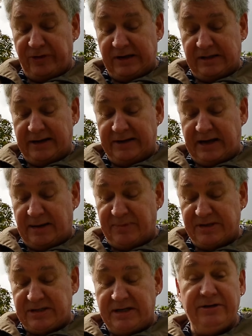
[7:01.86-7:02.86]
and Clyde can
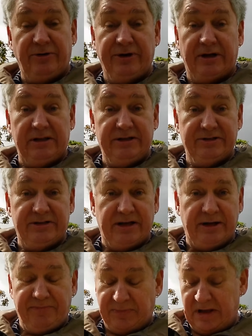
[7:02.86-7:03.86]
be seen on a clear
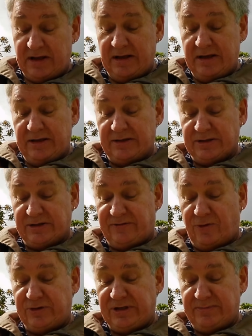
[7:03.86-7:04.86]
day. It is
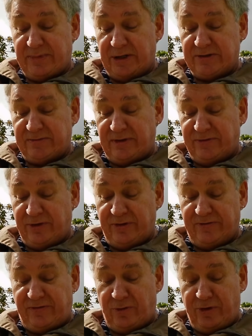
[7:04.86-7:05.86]
14 miles from the Firth
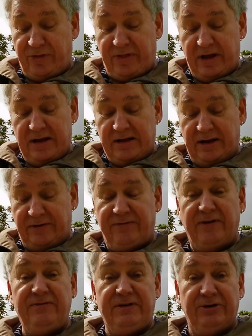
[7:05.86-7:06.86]
of Forth and
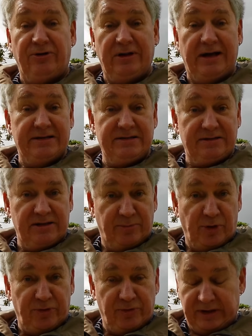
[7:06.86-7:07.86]
15 or less the
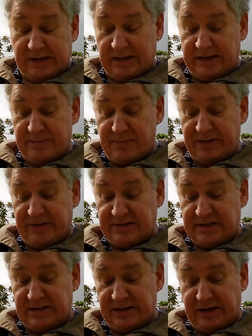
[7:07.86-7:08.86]
point where the Clyde met the
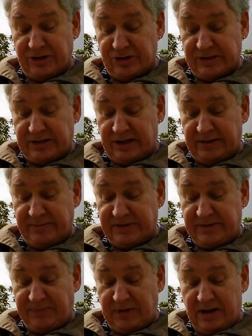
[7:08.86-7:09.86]
sea in ancient times.
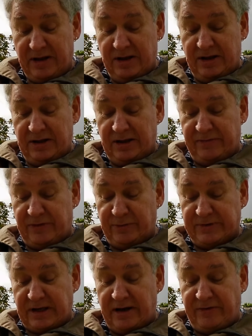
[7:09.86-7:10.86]
If there
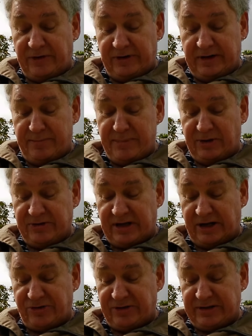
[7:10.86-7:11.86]
was ever a middle
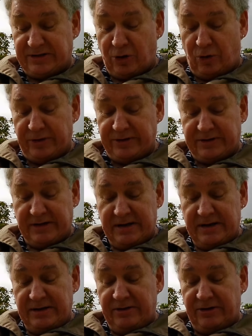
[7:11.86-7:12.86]
sanctuary in Scotland,
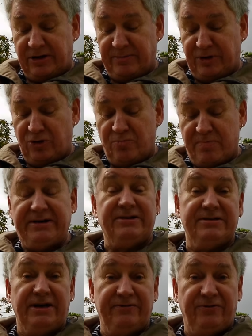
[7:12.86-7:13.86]
there could be no better
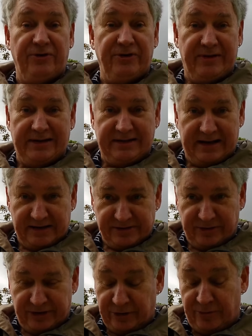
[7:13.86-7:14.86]
site for it than
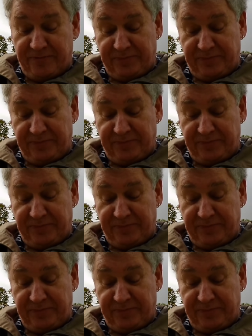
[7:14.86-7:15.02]
Castle Hill.